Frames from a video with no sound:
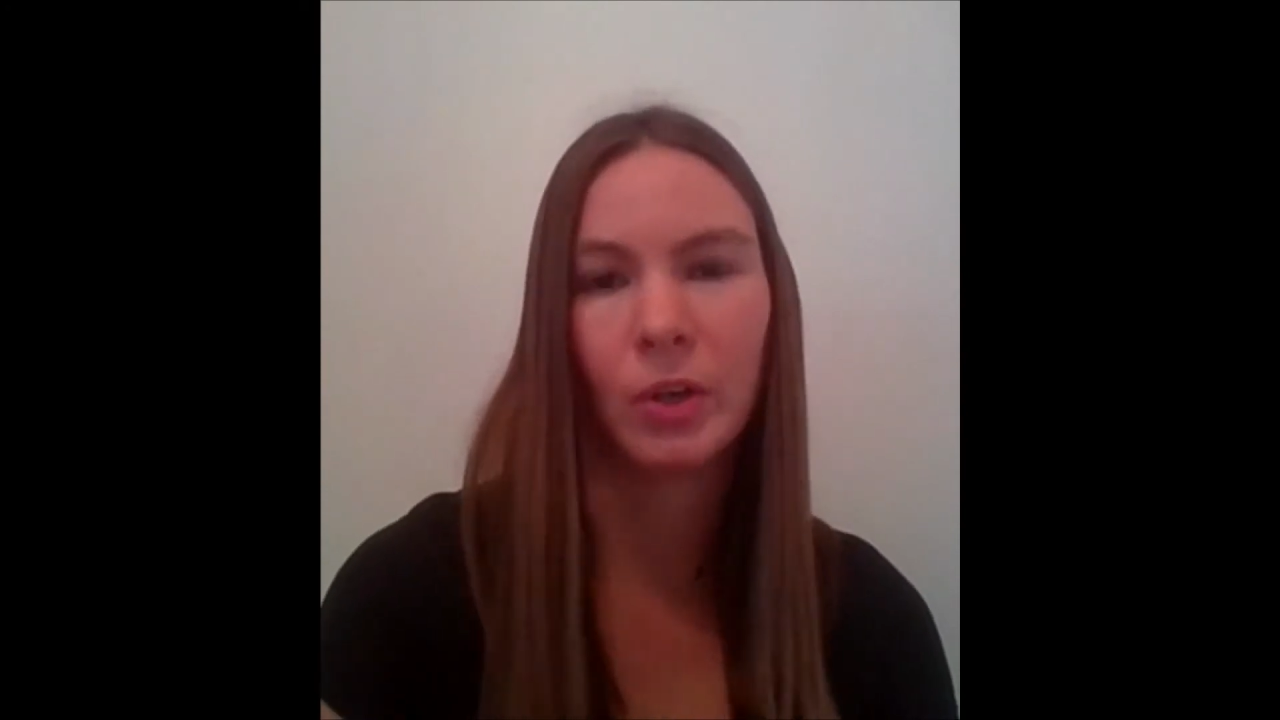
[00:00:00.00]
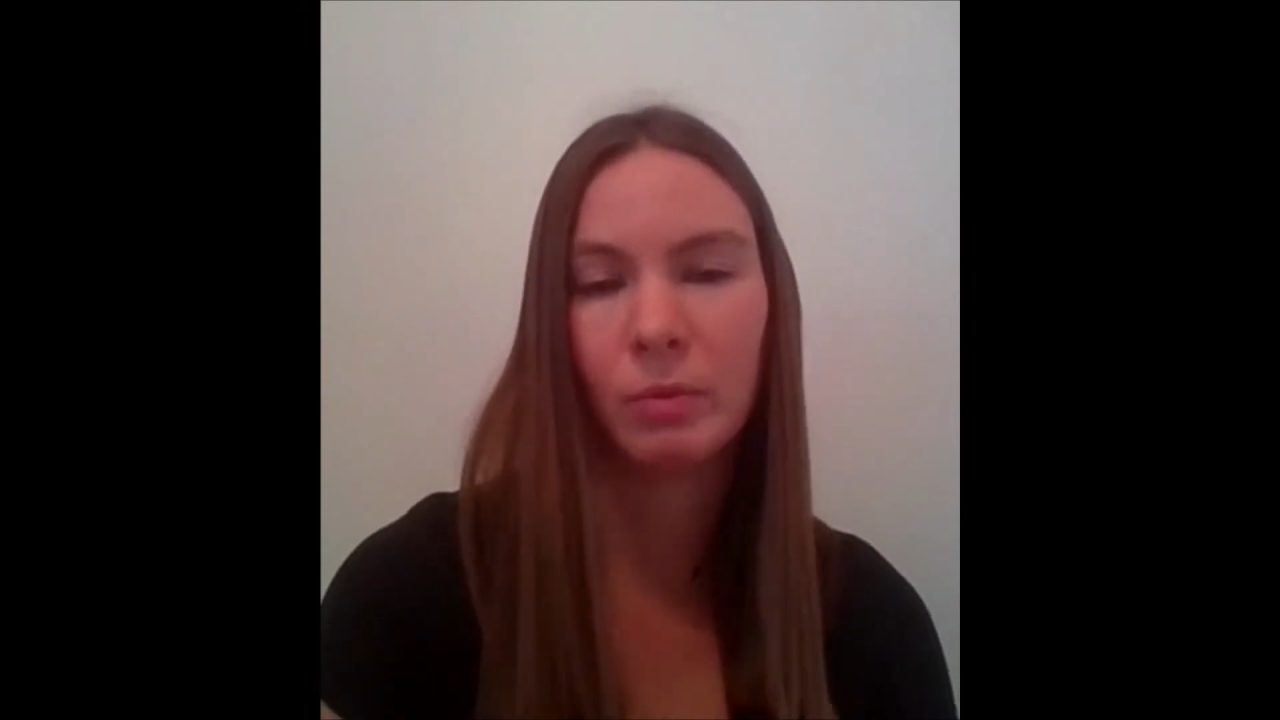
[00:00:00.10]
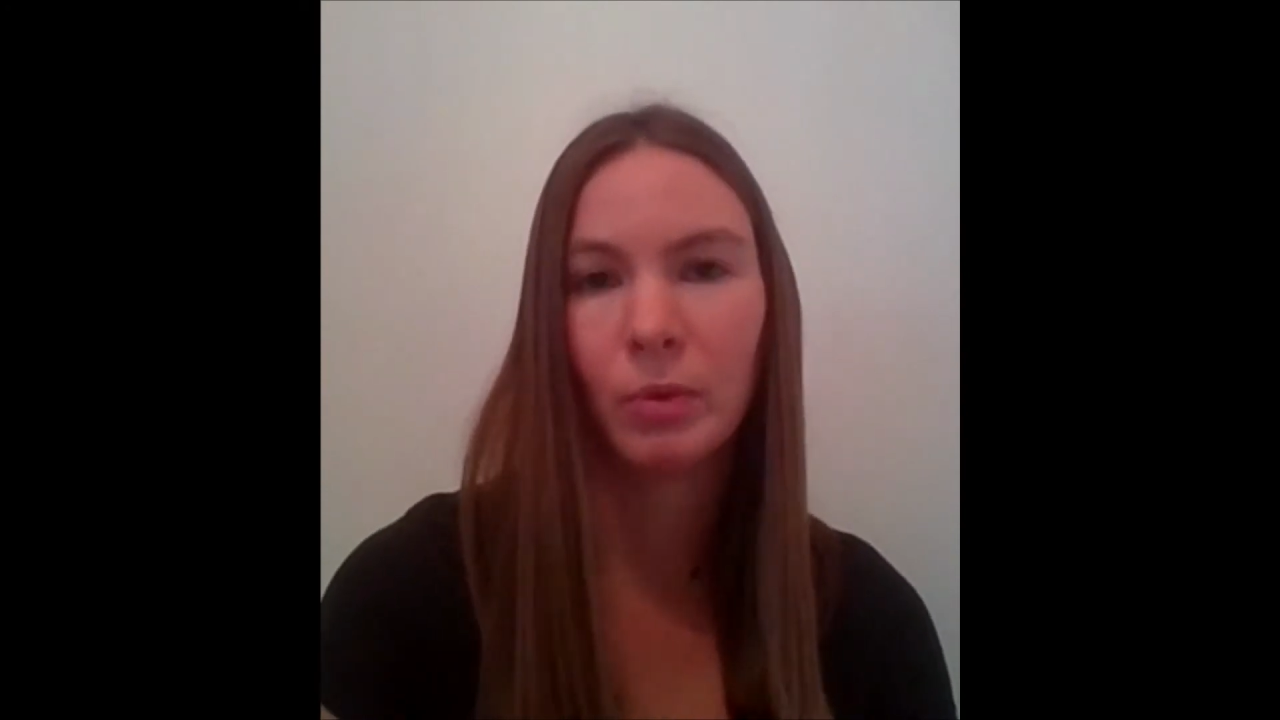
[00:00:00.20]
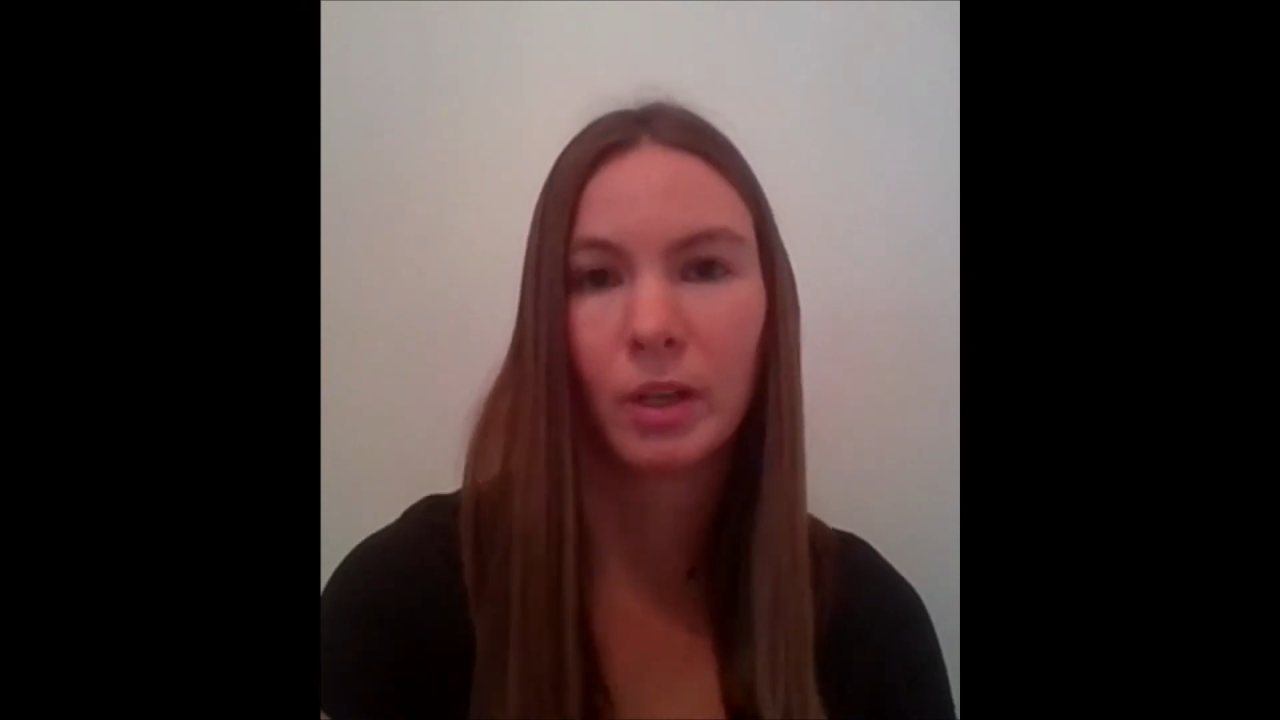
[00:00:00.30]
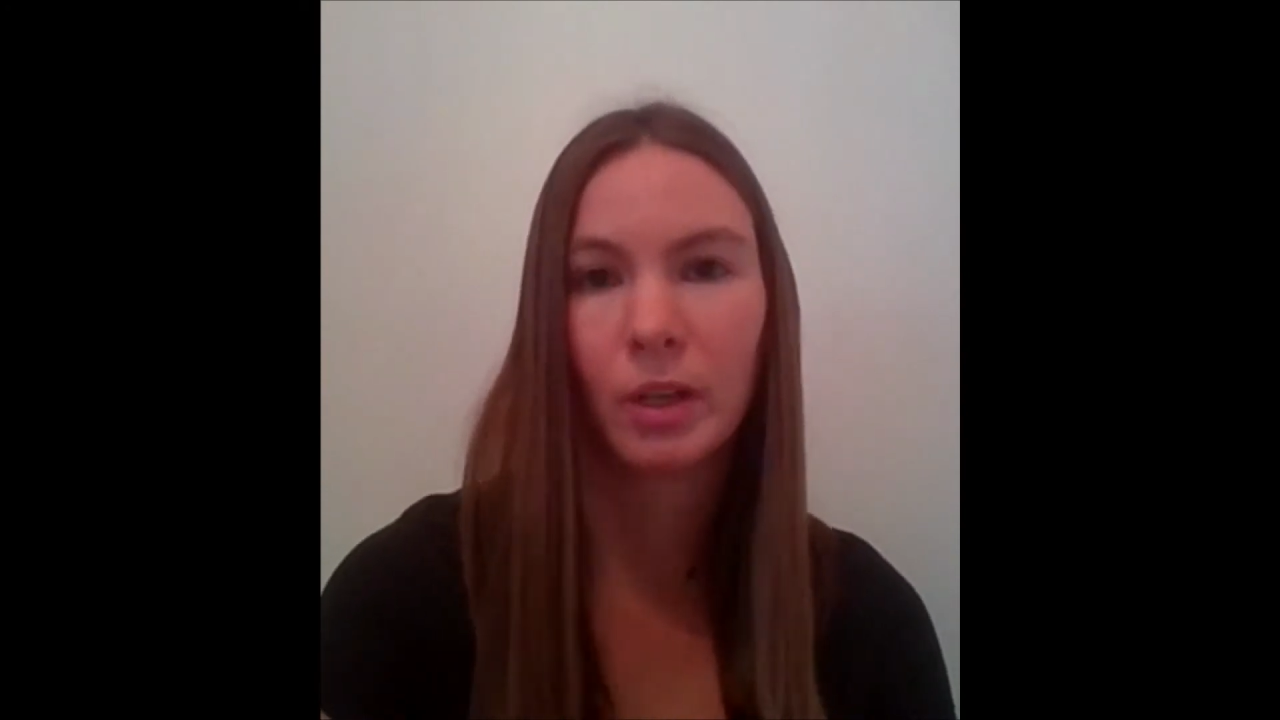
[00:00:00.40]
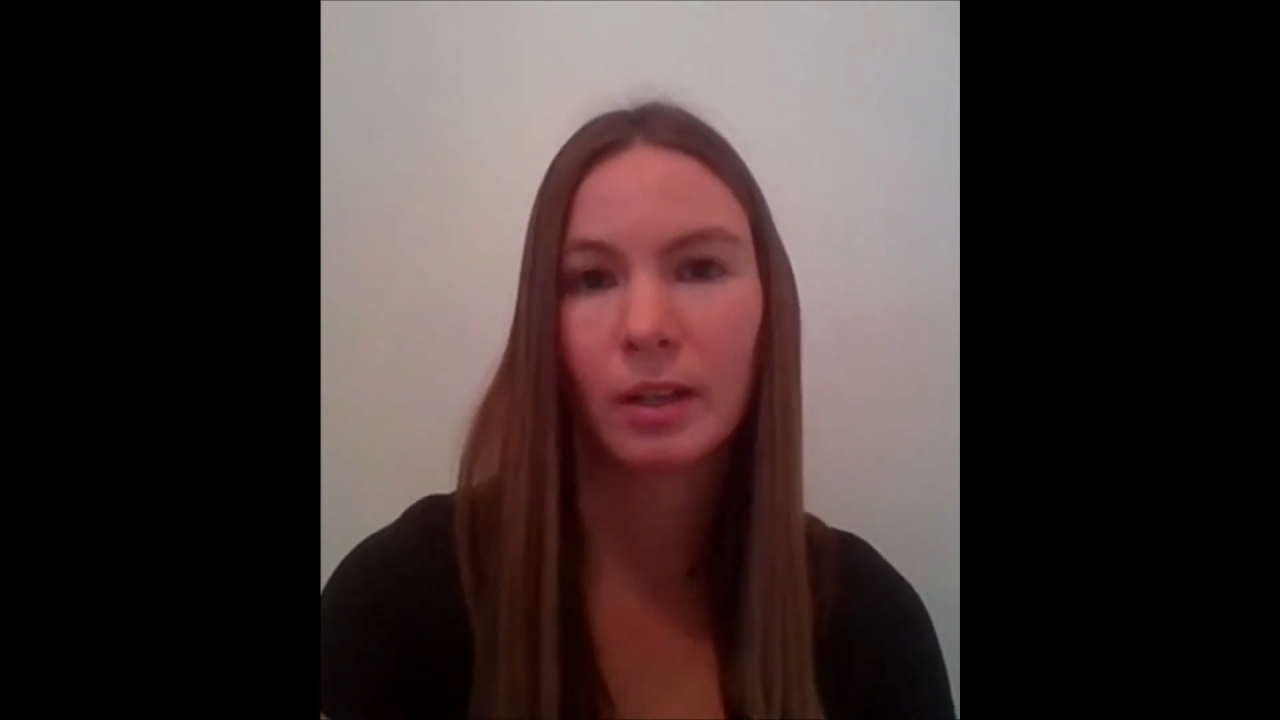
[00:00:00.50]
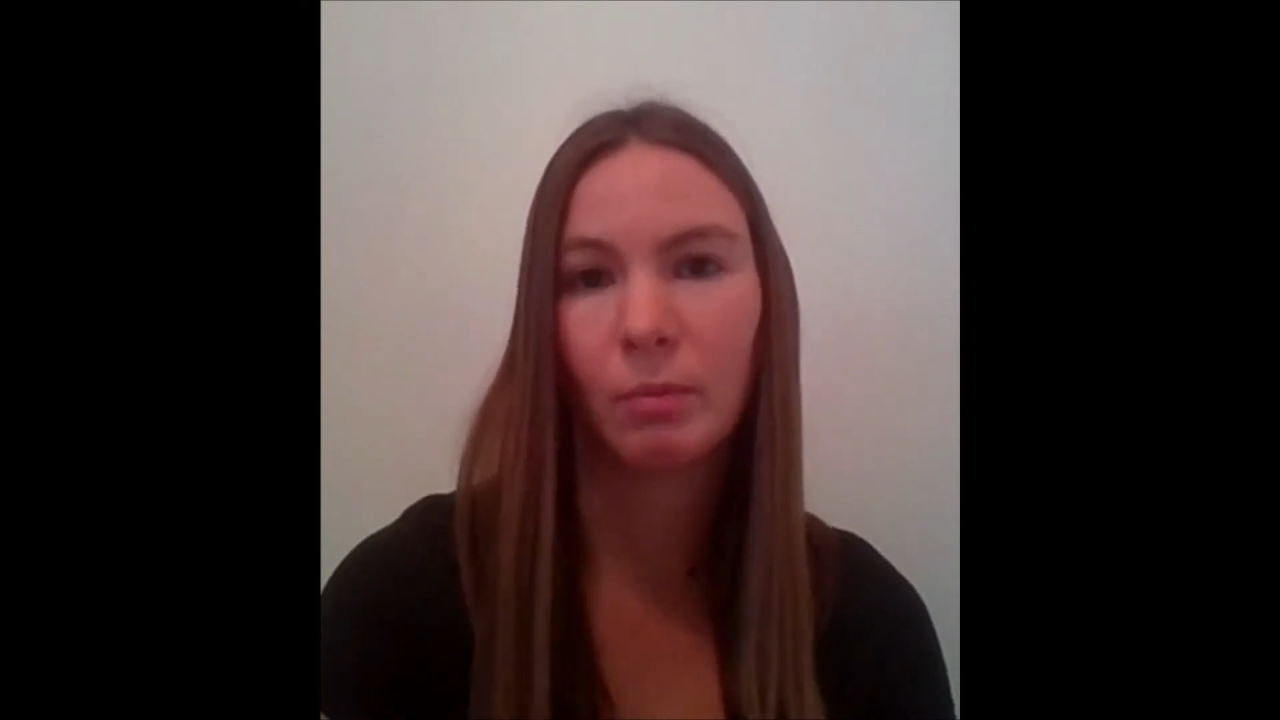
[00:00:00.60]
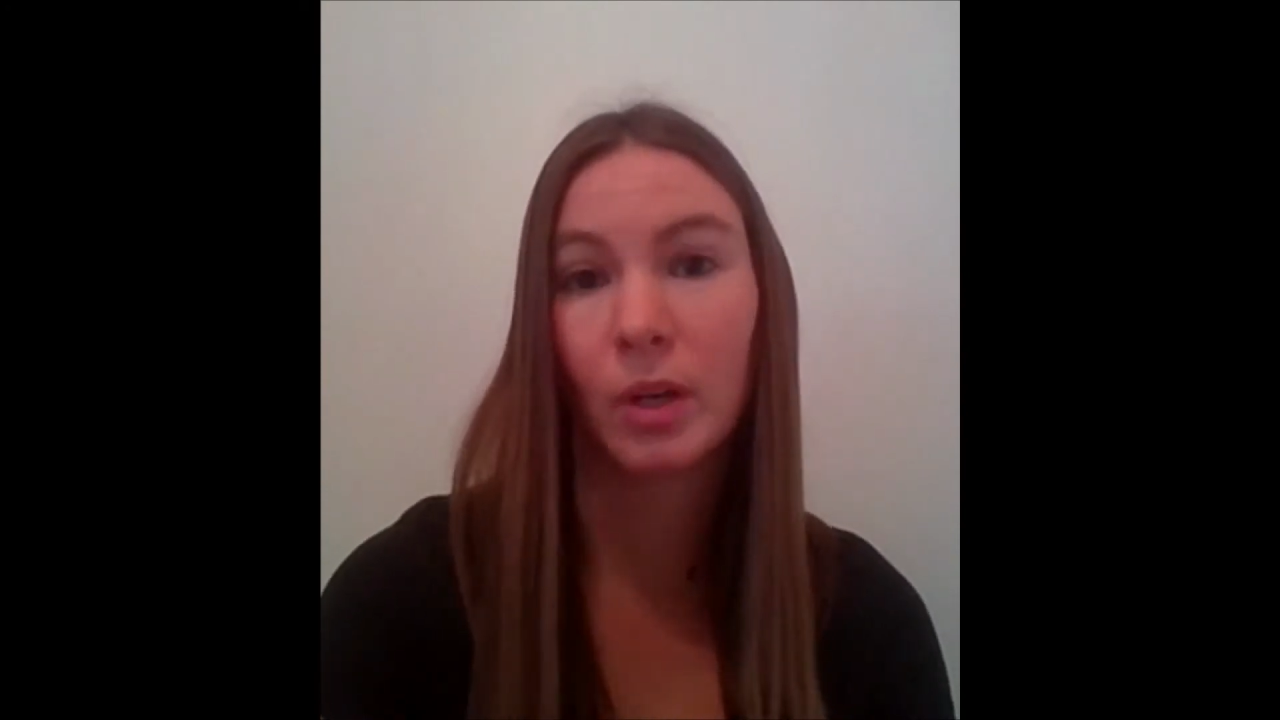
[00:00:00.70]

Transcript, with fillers: world and work,